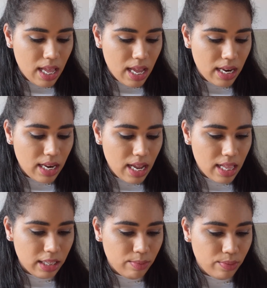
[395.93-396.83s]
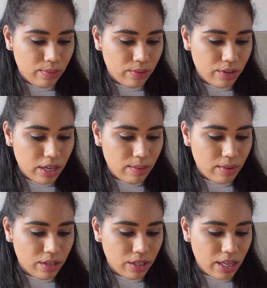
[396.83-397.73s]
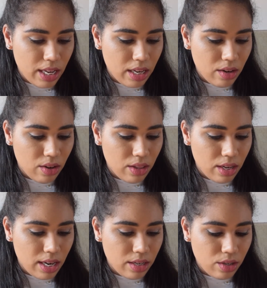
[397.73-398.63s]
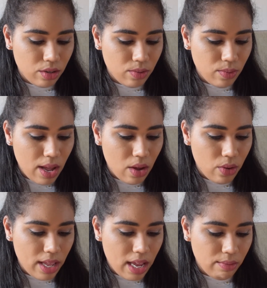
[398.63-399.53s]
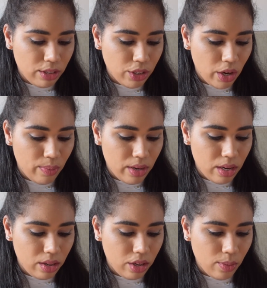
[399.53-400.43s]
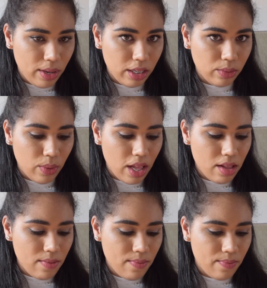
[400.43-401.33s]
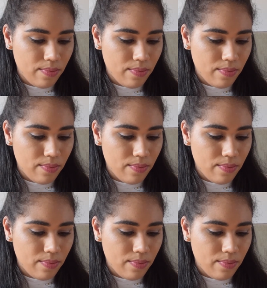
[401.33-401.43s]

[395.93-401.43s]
And yeah, that's pretty much it, all that I do. Oh yeah, I would sharpen it a little bit as well.